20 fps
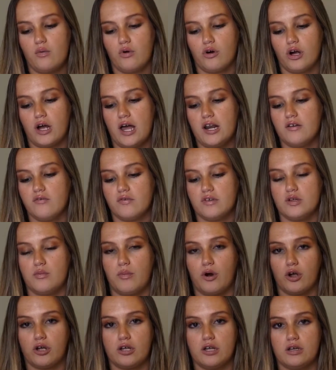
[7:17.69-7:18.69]
We're kind of in the
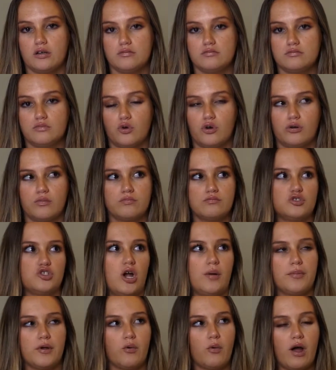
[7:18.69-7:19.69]
market. We're
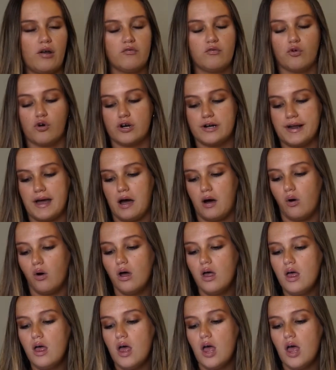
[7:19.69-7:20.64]
shopping around for it now.